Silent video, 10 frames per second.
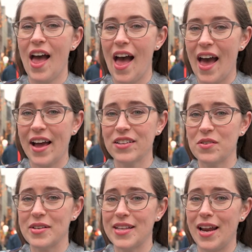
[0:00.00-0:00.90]
I got
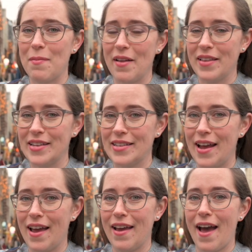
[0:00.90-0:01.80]
so excited about these
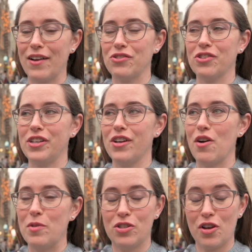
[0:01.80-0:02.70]
that I actually
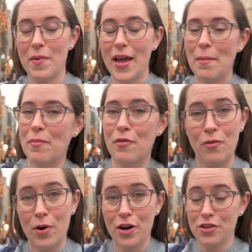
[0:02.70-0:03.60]
almost took a bite
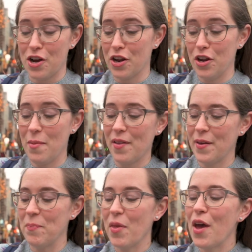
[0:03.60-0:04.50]
before talking to you about
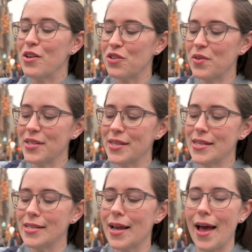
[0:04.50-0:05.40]
them. So this
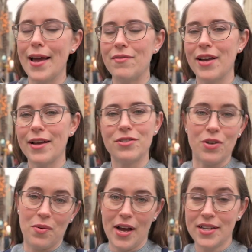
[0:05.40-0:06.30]
is kind of like a
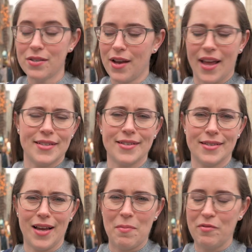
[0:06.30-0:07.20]
donut. I guess
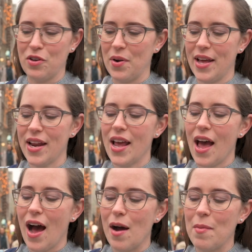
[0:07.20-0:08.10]
it's a type of donut.
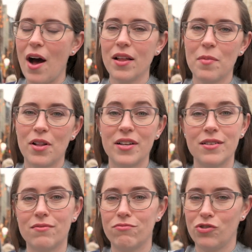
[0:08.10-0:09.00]

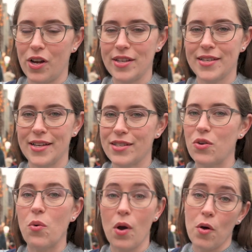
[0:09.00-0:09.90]
Oliebollen translates
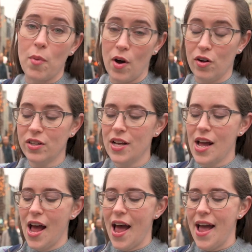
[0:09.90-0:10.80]
to oil ball.
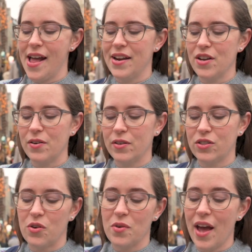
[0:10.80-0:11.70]
And
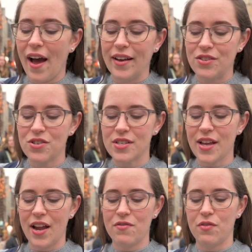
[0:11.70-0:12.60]
so yeah, it's
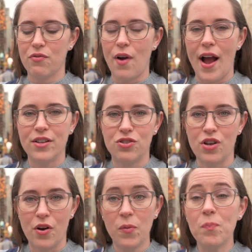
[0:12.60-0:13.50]
just kind of a fried
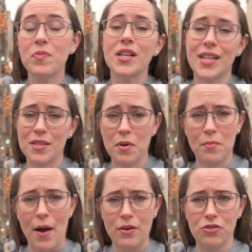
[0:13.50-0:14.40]
dough. Tend to
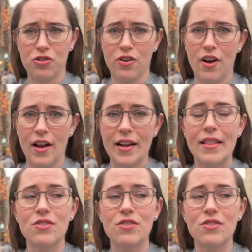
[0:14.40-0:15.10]
put powdered sugar on it.